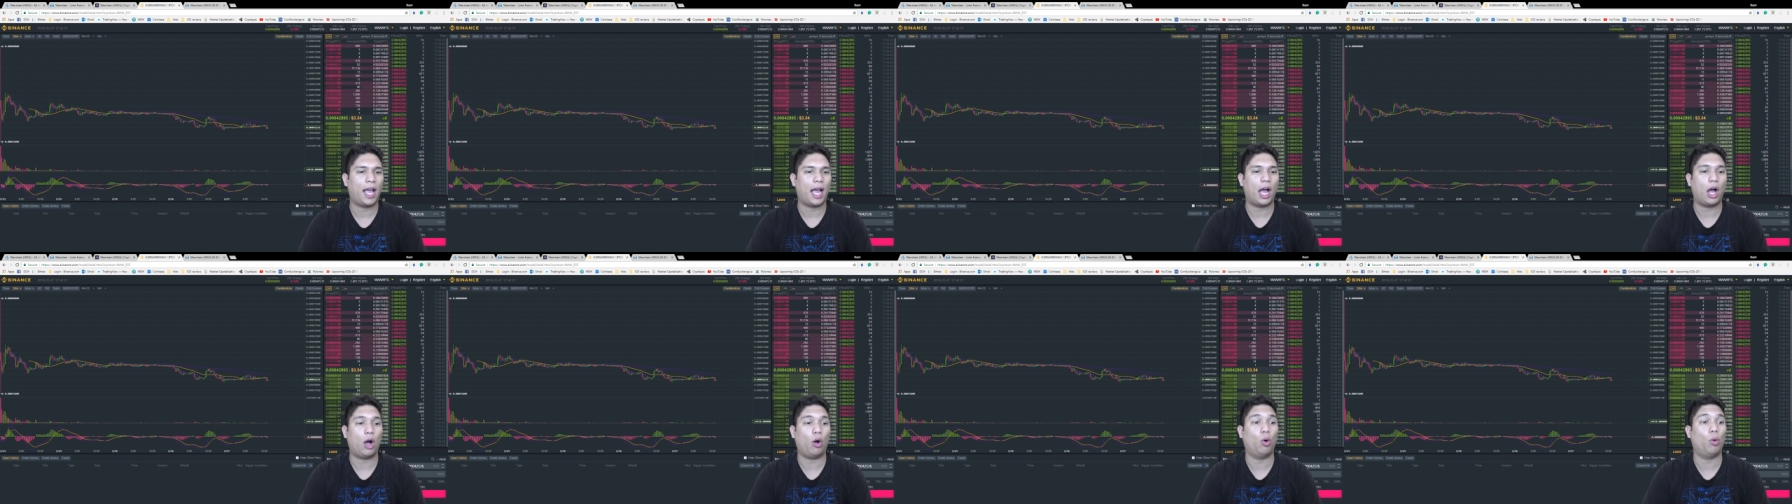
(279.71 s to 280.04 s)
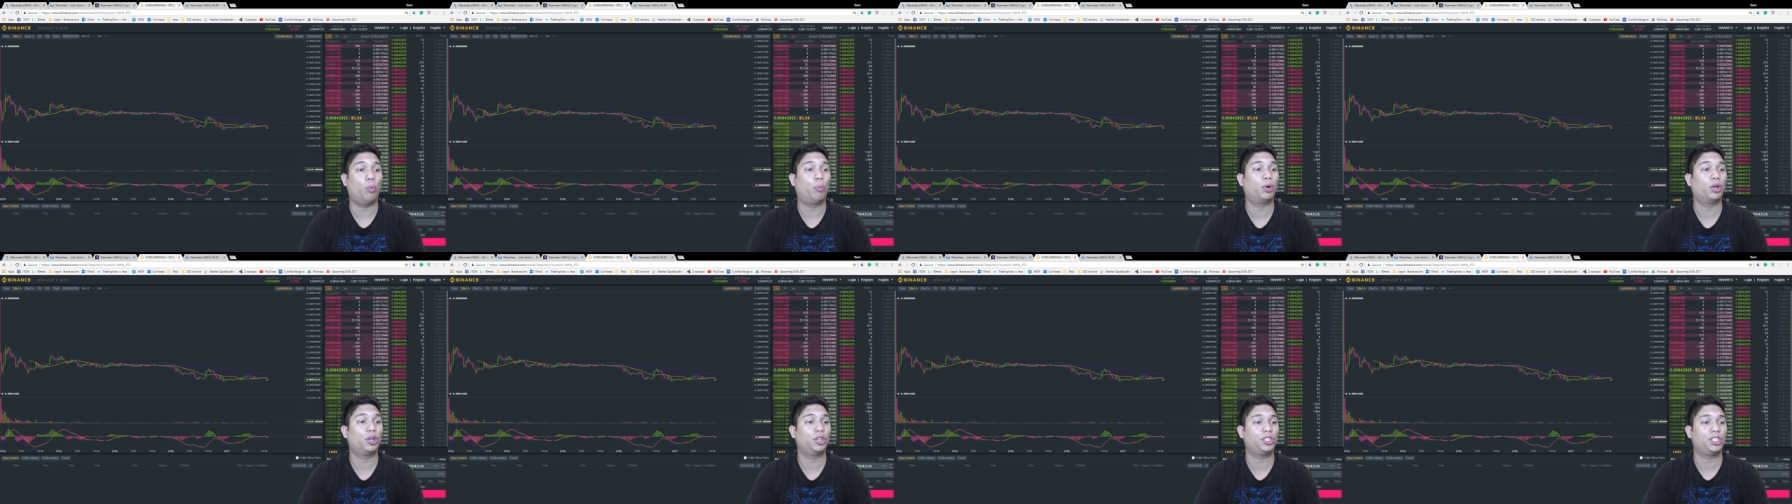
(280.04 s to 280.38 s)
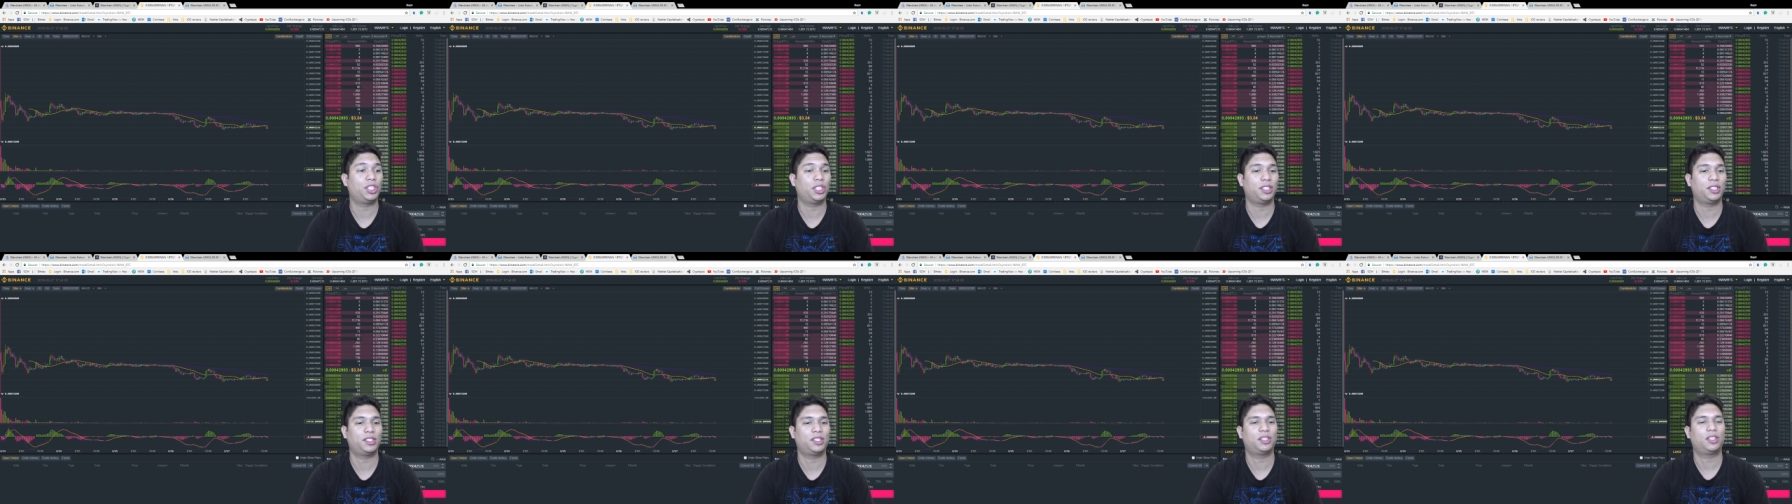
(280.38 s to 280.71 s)
I will
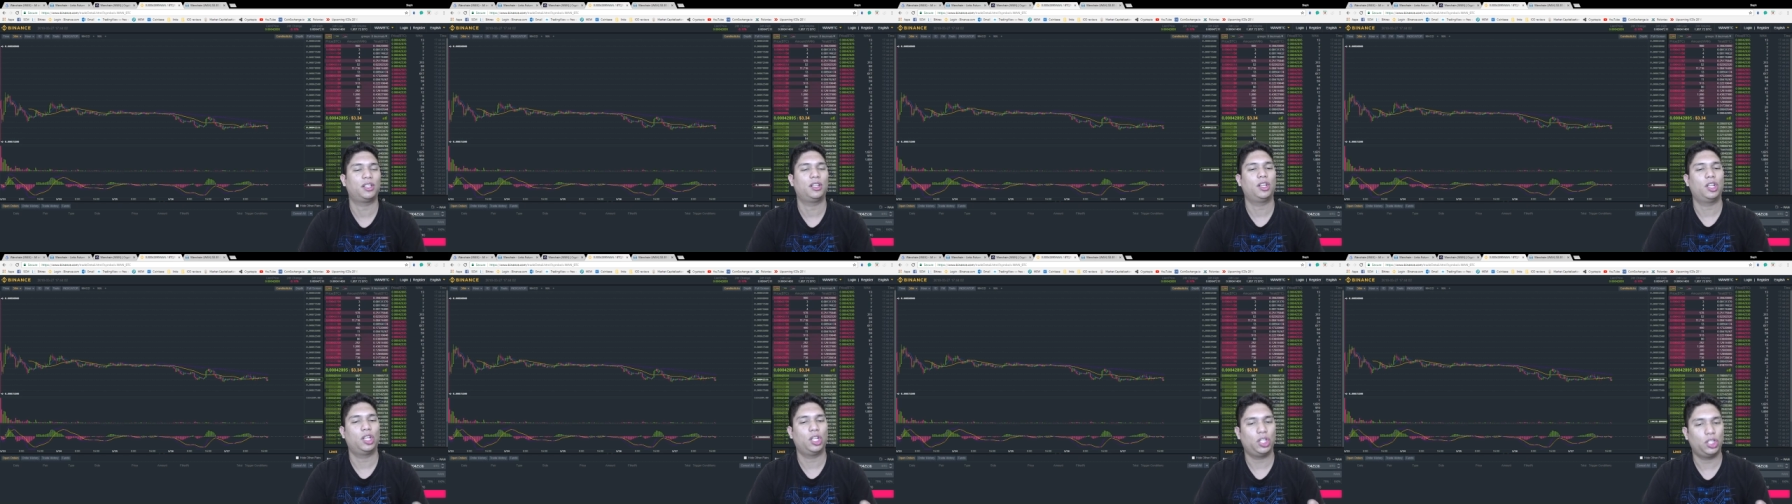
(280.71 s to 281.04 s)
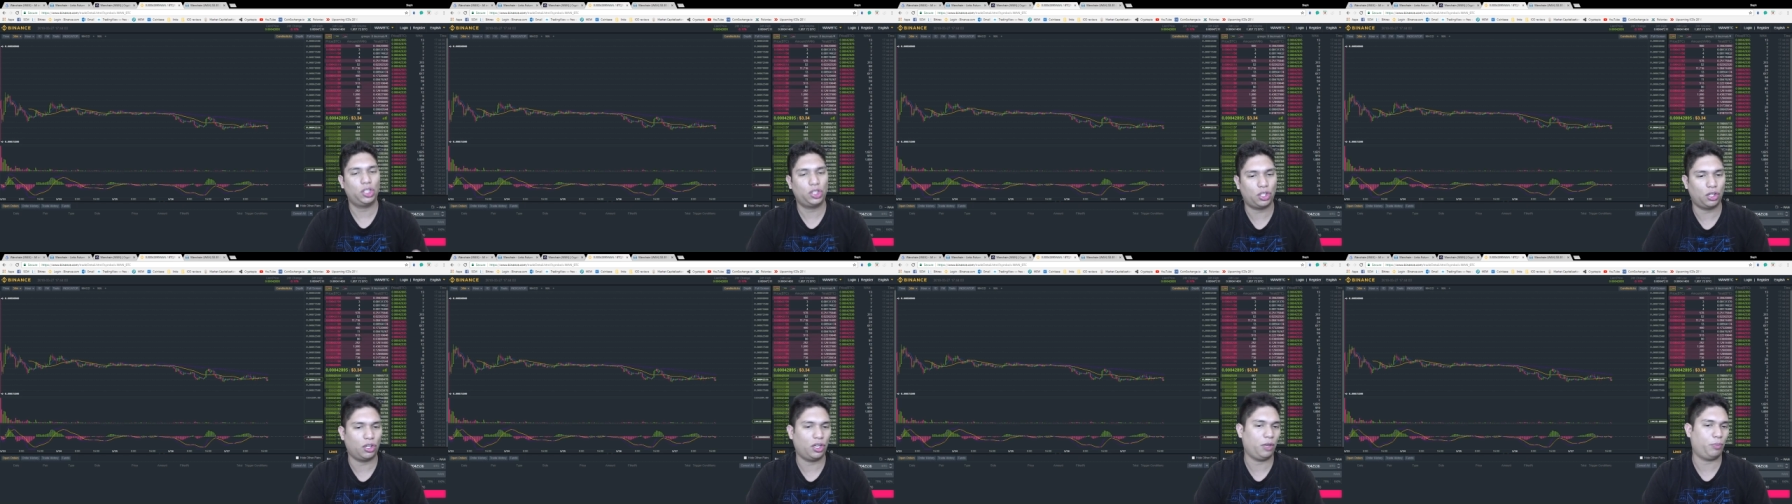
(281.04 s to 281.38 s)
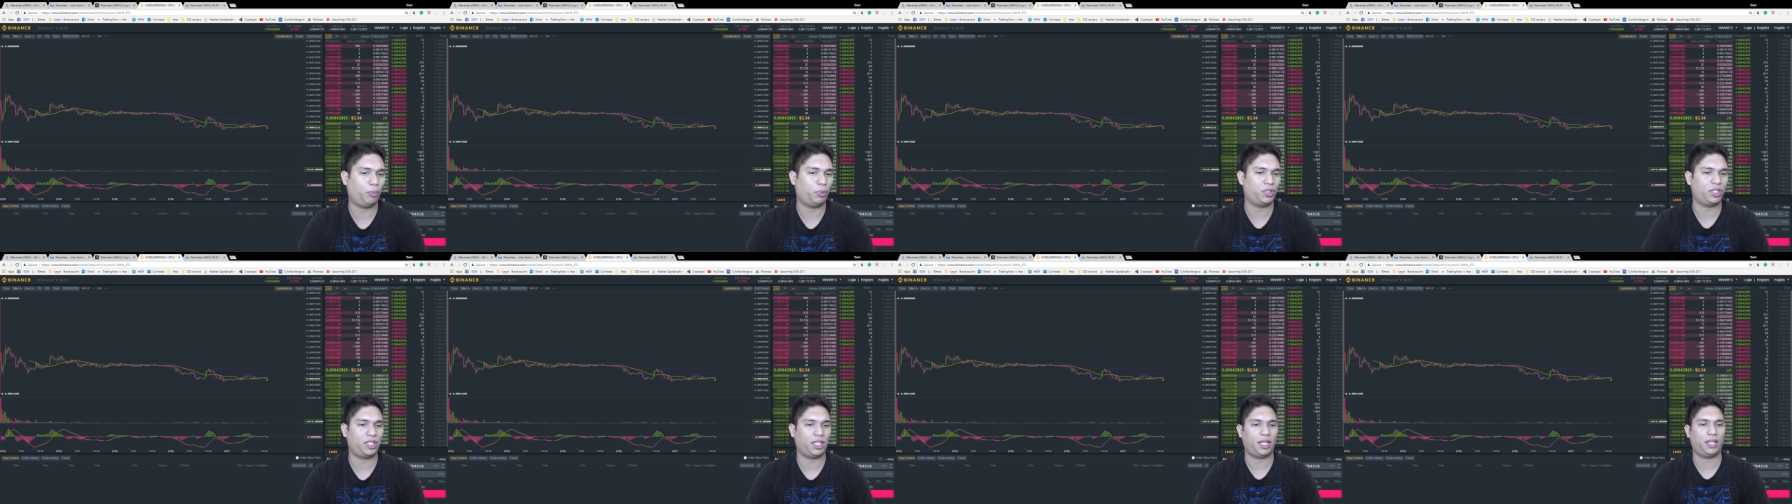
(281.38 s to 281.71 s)
purchase
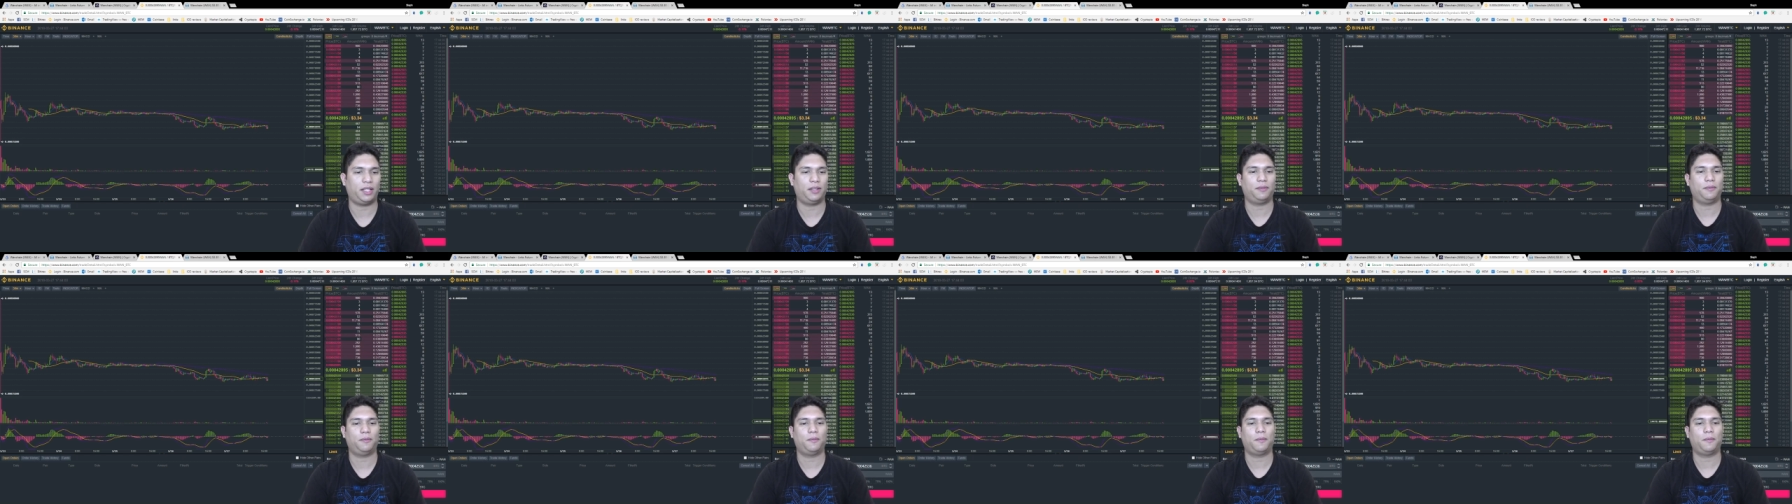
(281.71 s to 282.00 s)
30%